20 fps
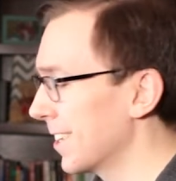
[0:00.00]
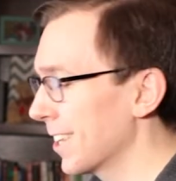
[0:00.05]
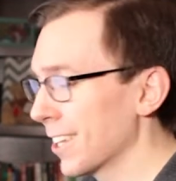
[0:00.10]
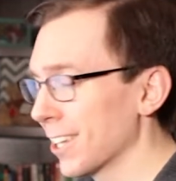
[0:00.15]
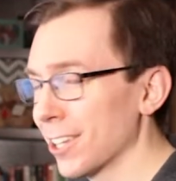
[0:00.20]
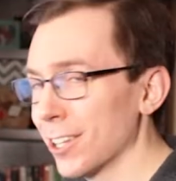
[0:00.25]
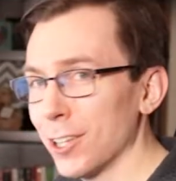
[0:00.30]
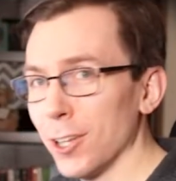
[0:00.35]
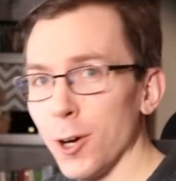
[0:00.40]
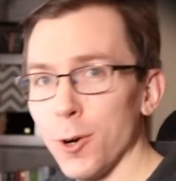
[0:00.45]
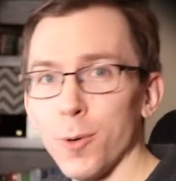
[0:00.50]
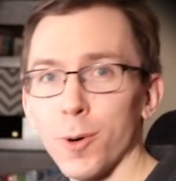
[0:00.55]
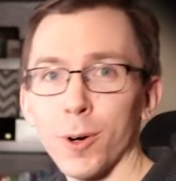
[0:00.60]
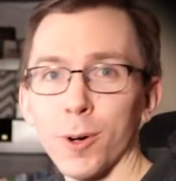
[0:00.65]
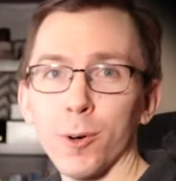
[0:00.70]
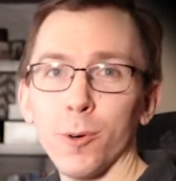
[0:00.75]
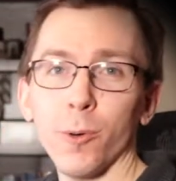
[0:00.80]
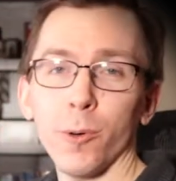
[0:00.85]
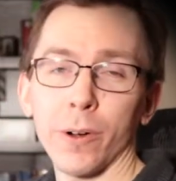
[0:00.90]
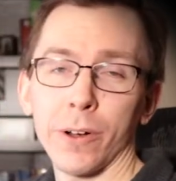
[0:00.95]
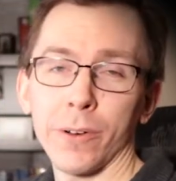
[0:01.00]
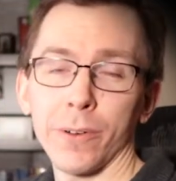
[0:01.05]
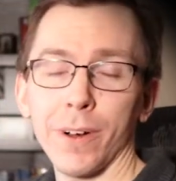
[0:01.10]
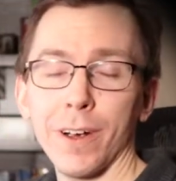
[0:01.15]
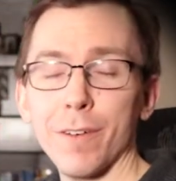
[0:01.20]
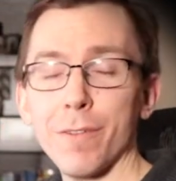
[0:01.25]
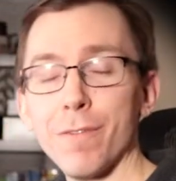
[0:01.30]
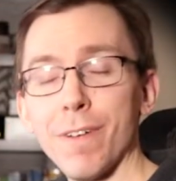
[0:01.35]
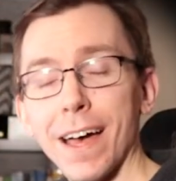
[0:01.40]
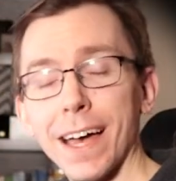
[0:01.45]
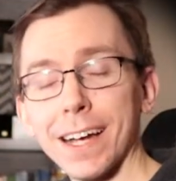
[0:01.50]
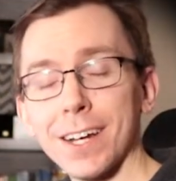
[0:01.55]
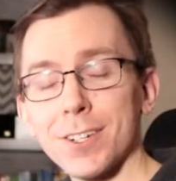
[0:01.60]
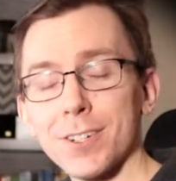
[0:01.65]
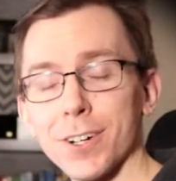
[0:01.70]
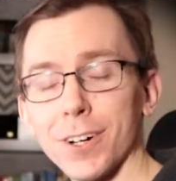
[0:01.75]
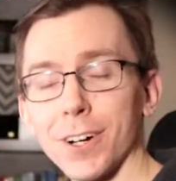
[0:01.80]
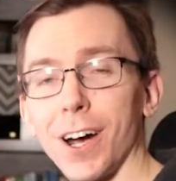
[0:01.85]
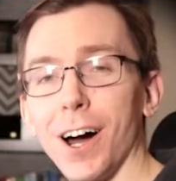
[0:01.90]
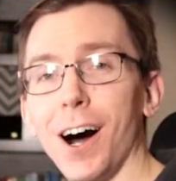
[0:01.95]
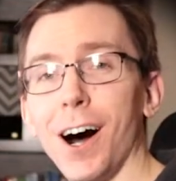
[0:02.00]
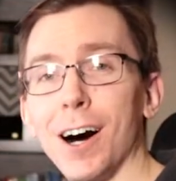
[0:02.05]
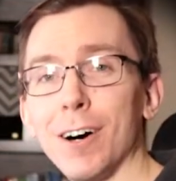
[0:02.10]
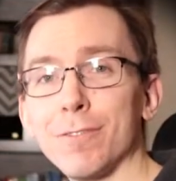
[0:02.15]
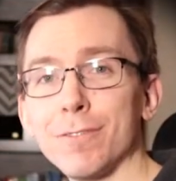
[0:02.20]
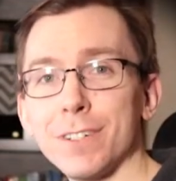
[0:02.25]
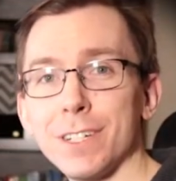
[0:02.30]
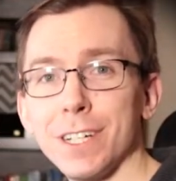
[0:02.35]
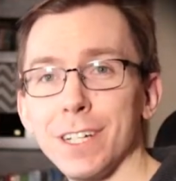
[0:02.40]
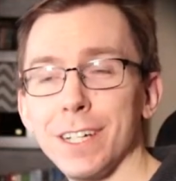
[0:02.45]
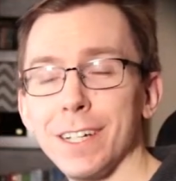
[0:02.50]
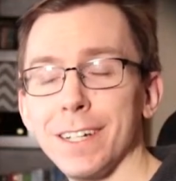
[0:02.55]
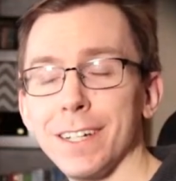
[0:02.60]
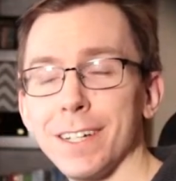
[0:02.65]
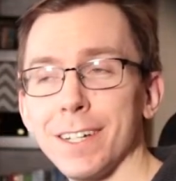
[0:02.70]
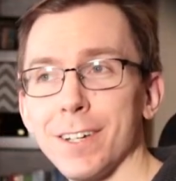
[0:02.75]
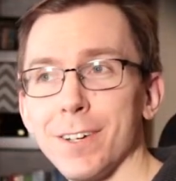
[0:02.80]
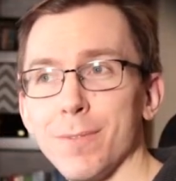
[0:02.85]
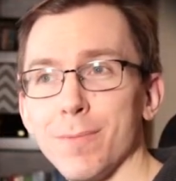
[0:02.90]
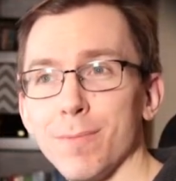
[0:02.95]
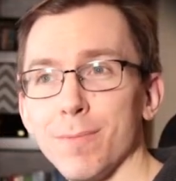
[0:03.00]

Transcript: lower order effects are often